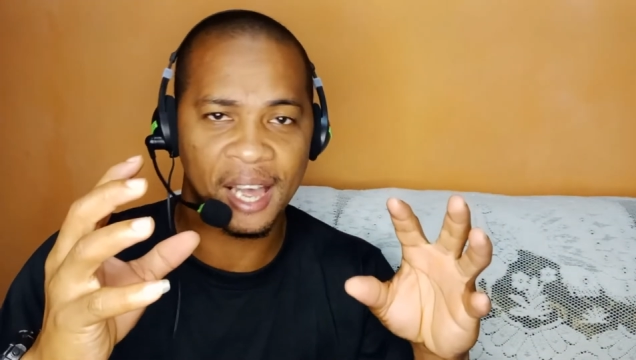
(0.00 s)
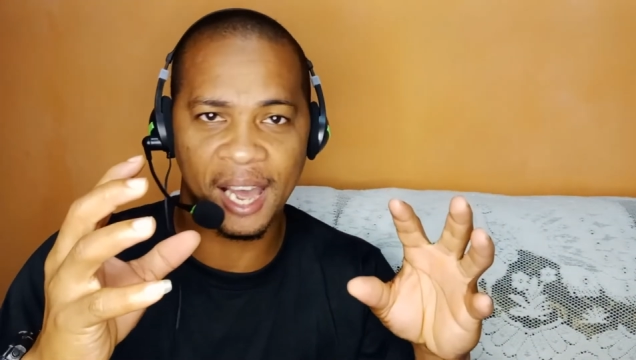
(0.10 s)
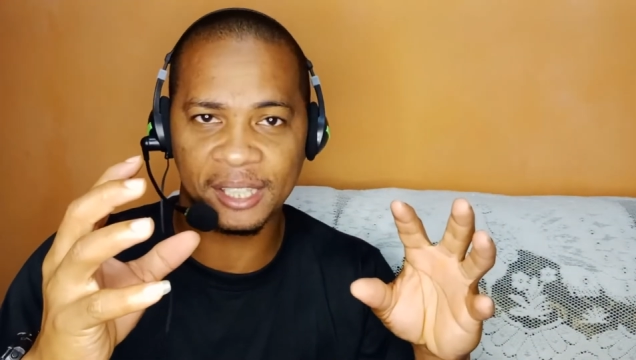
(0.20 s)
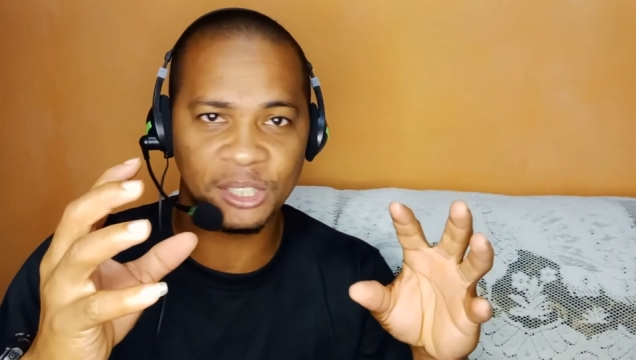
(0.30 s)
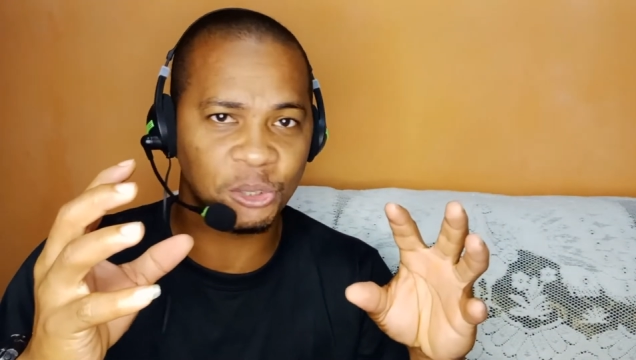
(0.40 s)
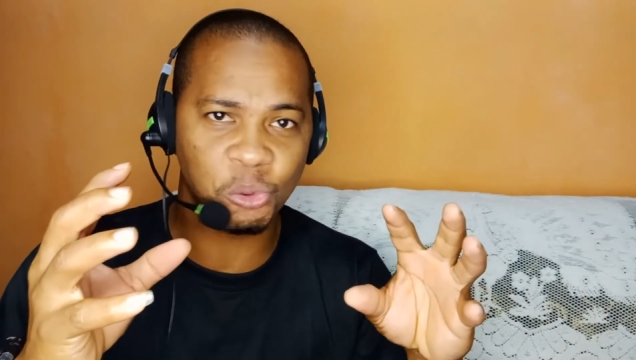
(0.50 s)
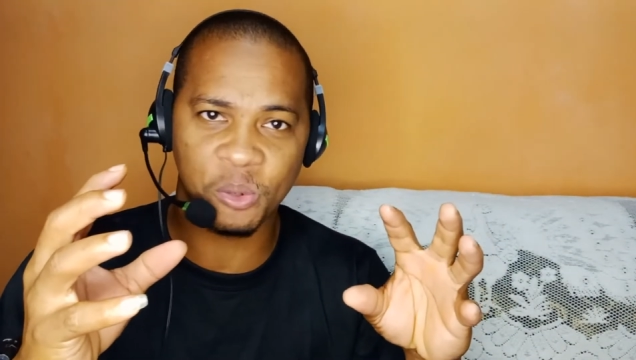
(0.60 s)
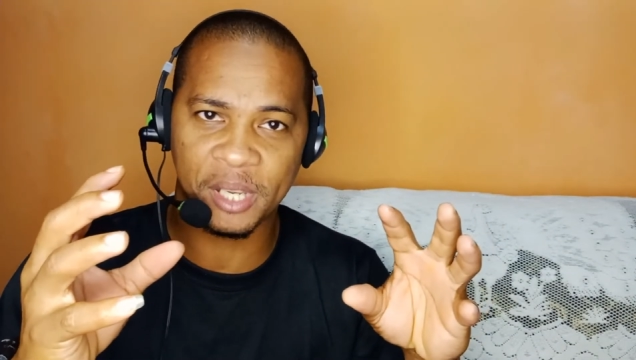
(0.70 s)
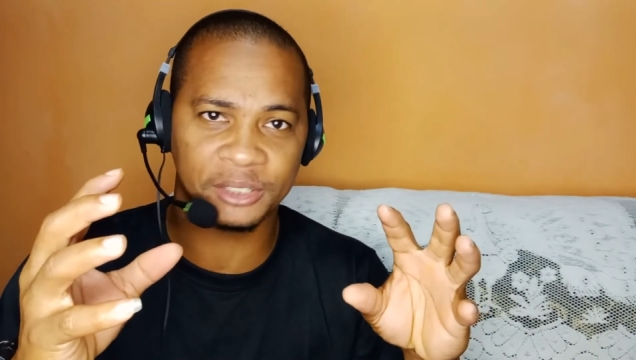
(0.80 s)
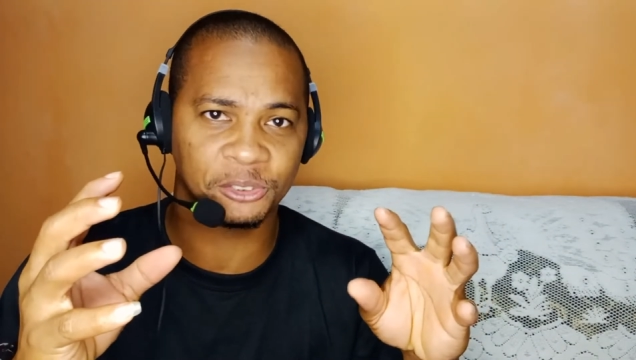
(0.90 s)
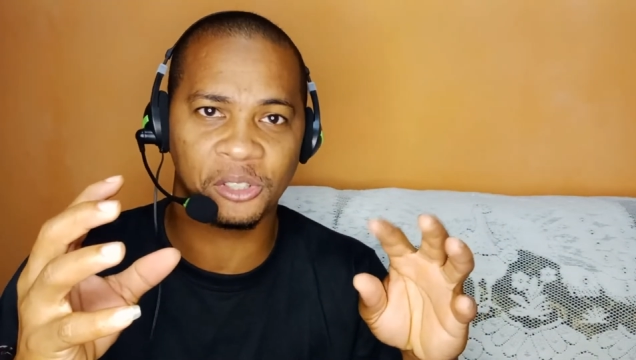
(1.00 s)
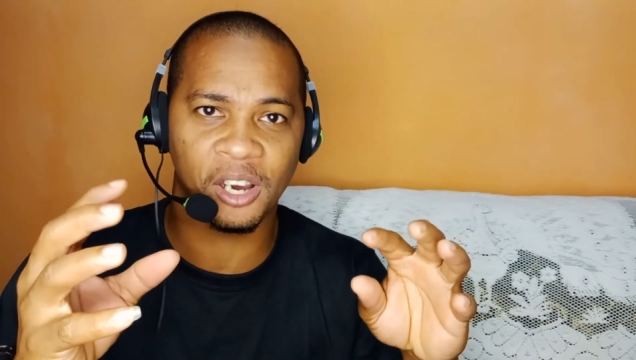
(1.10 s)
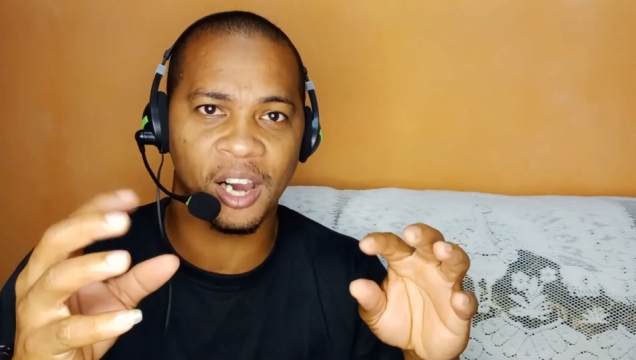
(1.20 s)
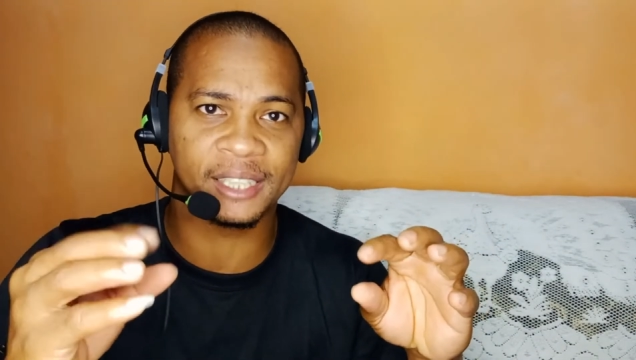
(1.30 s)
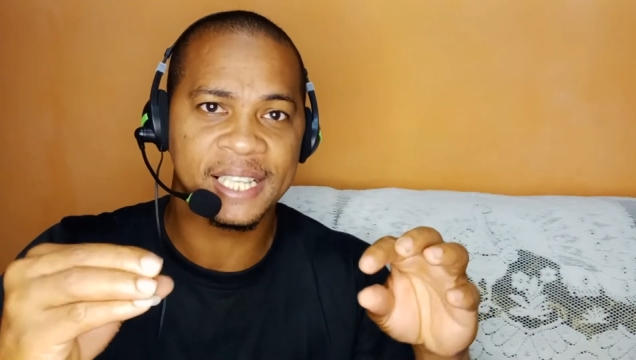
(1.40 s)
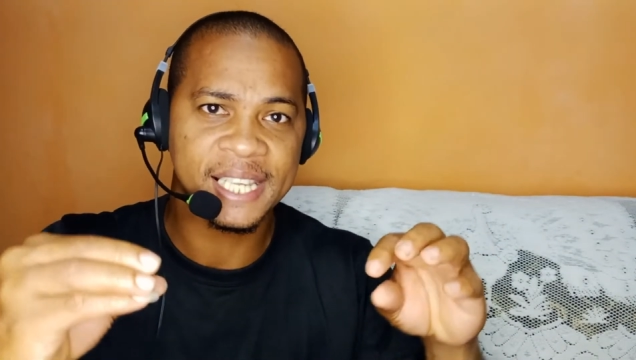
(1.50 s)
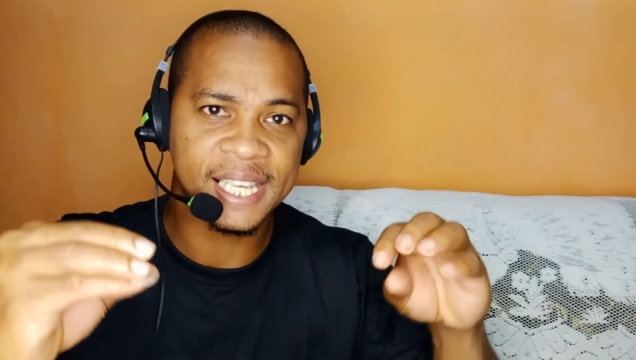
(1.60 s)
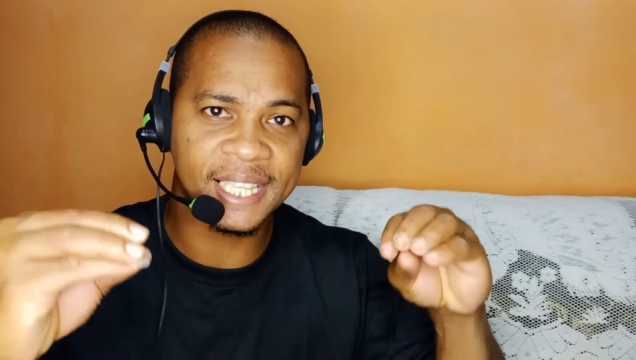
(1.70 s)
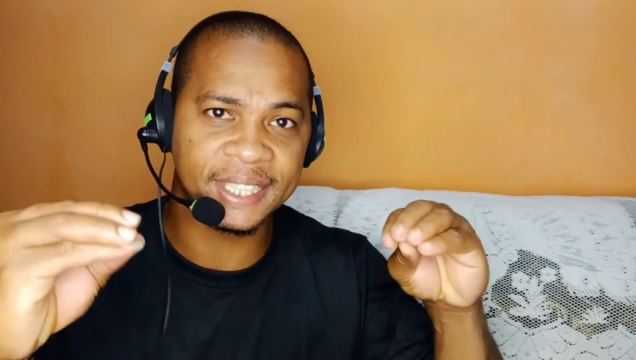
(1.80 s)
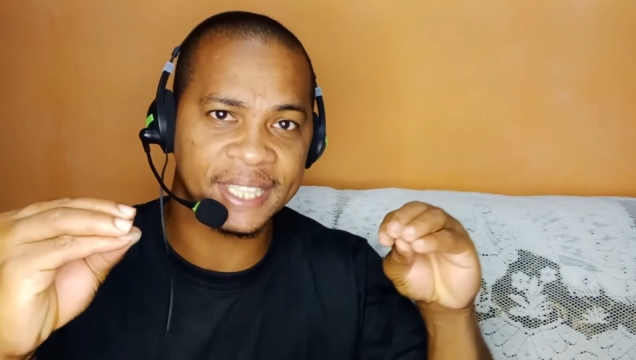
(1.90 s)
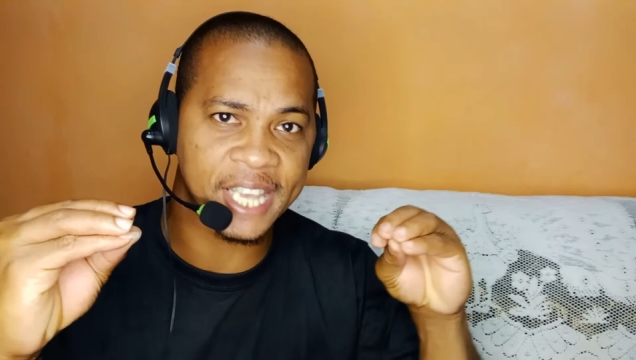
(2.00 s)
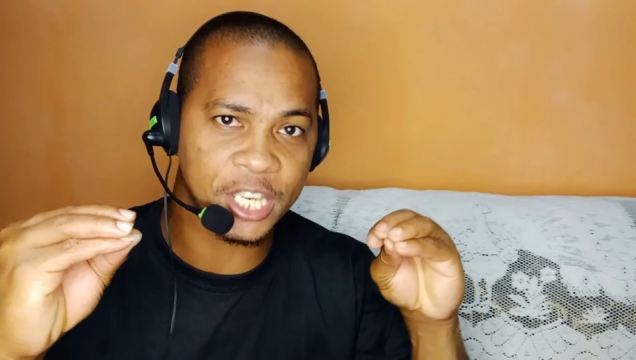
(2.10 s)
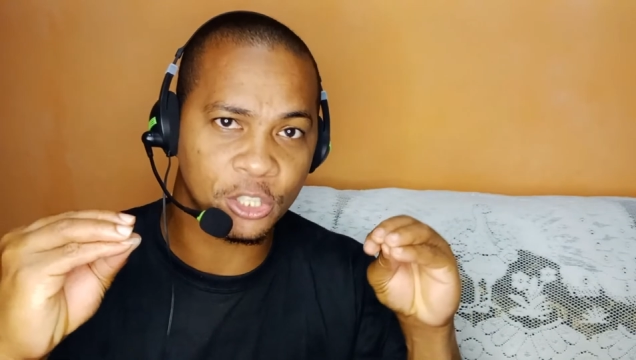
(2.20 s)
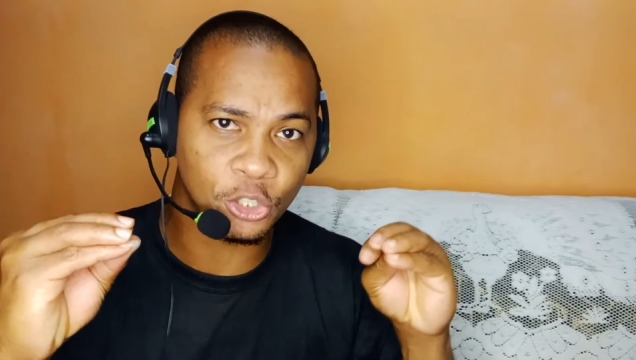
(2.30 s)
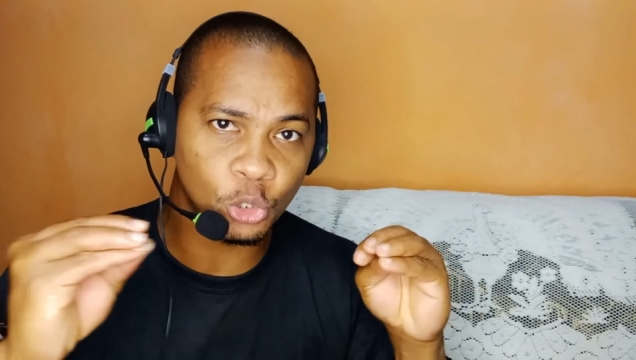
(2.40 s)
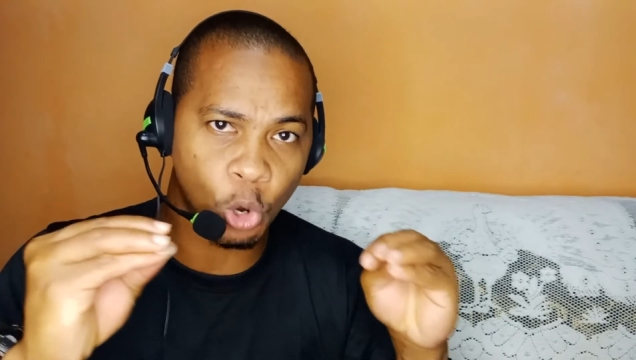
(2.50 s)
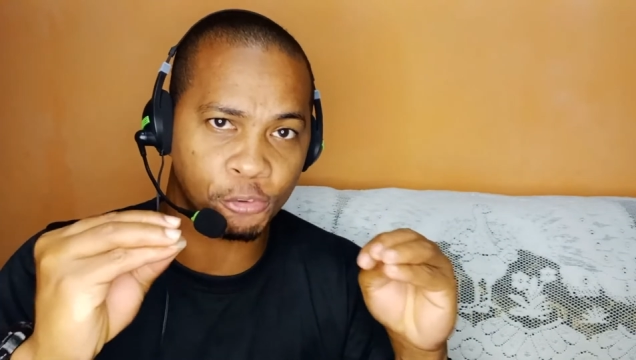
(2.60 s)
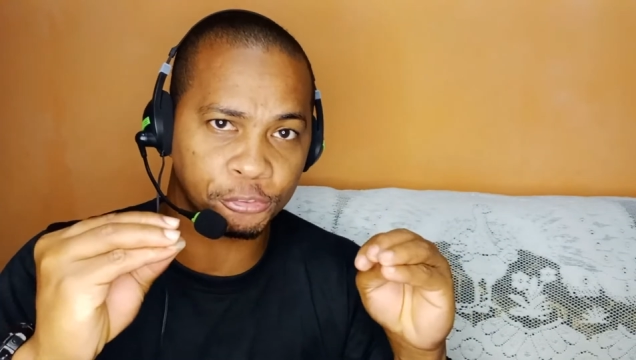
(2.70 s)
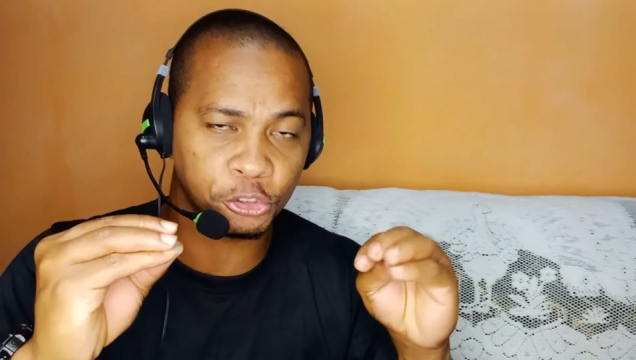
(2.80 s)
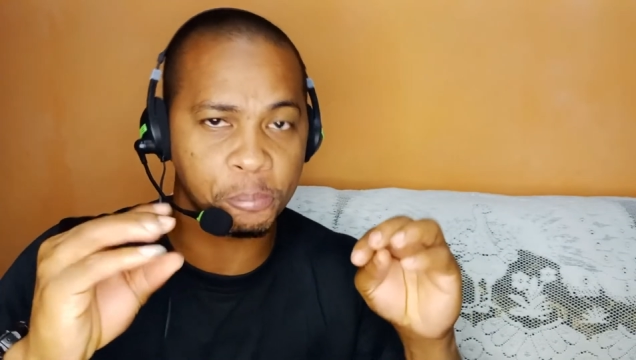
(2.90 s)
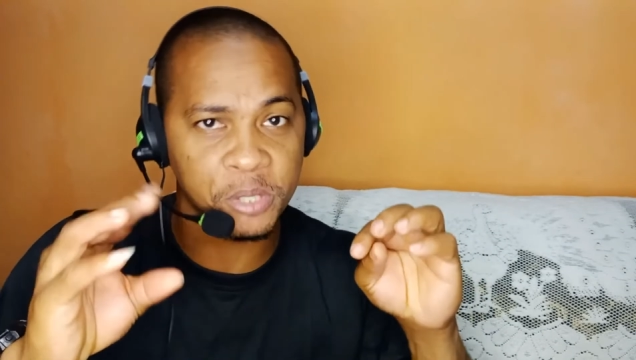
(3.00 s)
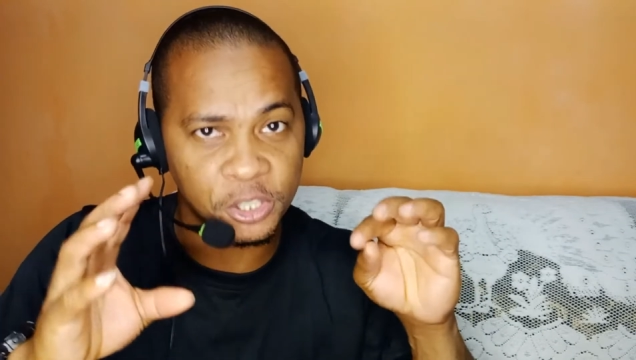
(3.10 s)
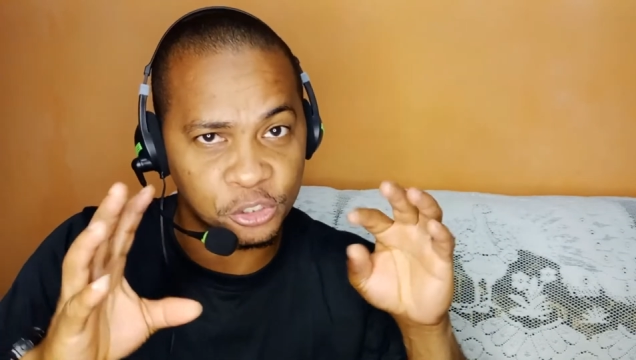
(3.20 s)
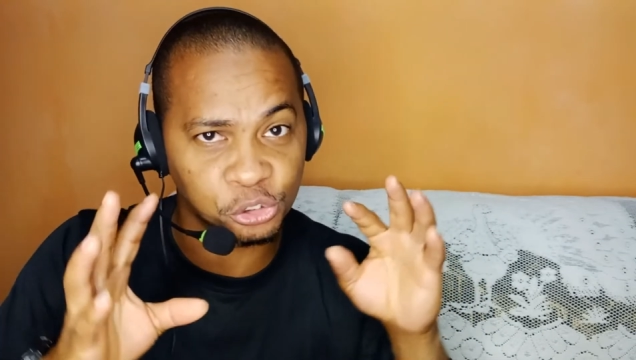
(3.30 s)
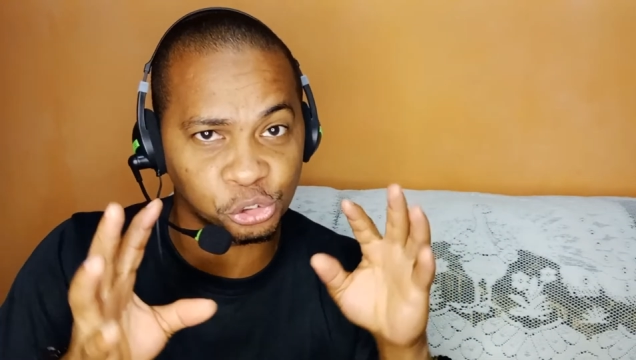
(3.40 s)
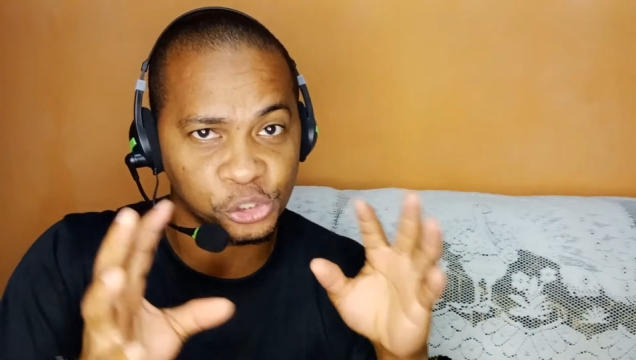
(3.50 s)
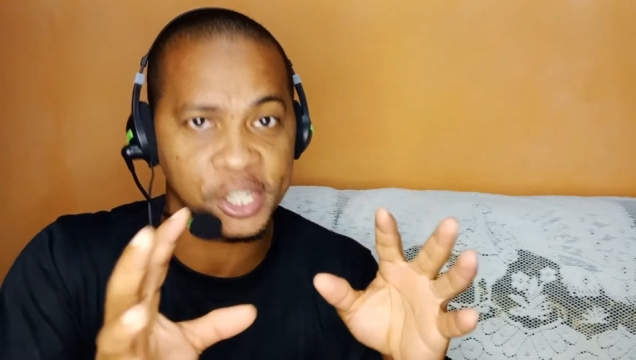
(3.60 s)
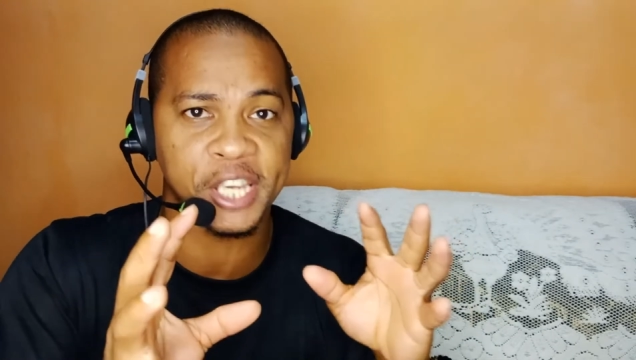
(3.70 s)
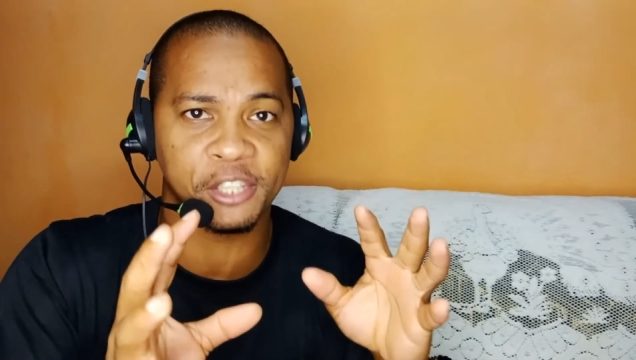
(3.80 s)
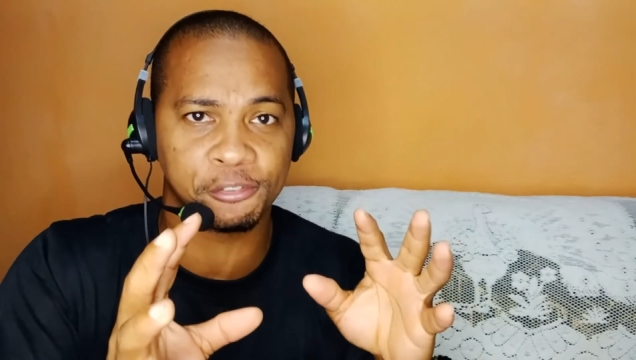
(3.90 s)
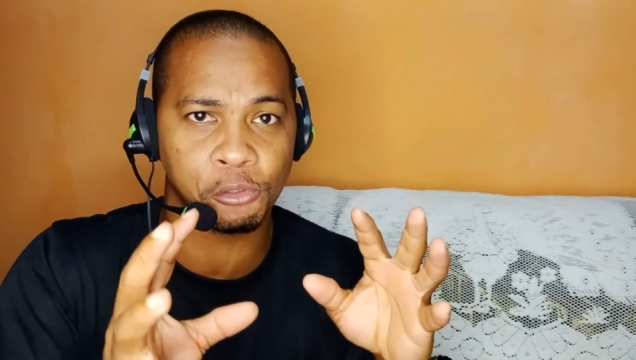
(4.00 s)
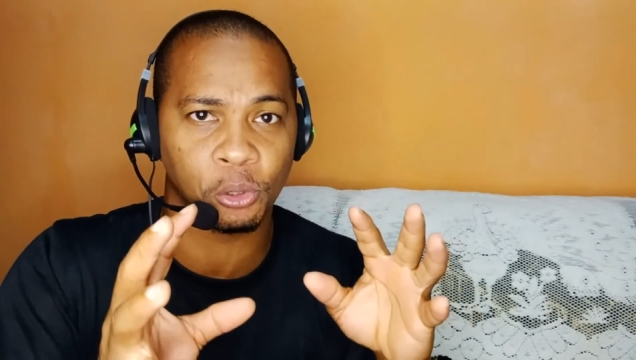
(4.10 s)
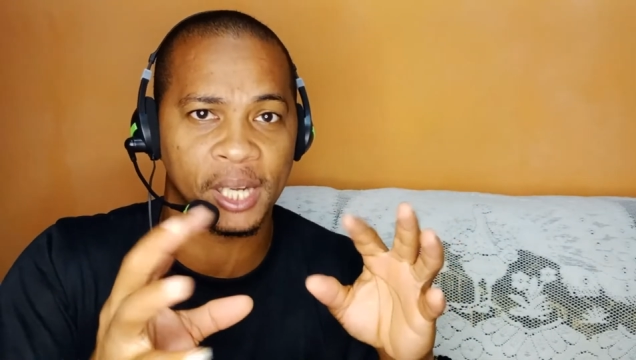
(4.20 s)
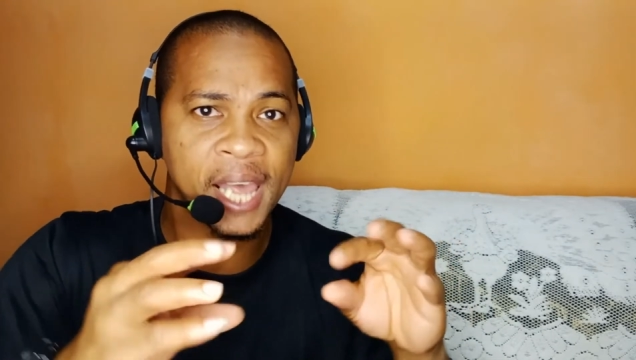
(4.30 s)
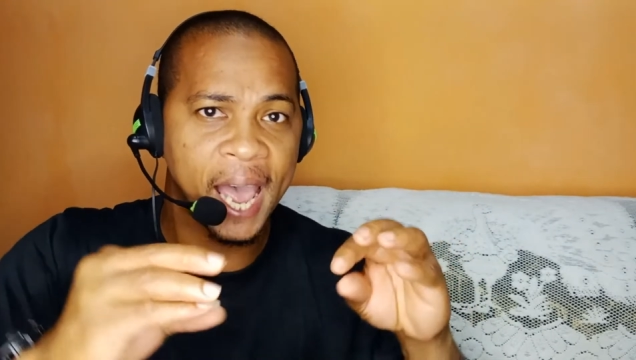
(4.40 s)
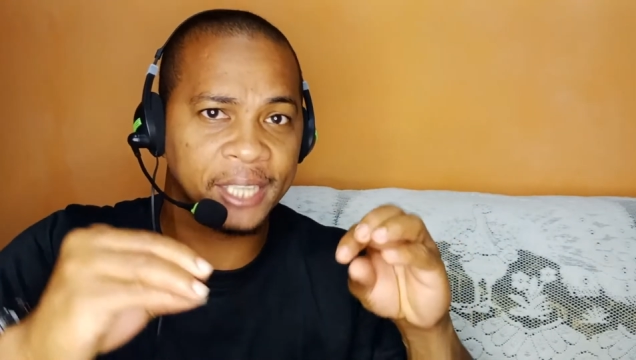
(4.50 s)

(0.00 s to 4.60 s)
hallelujah to God, is enough to be grateful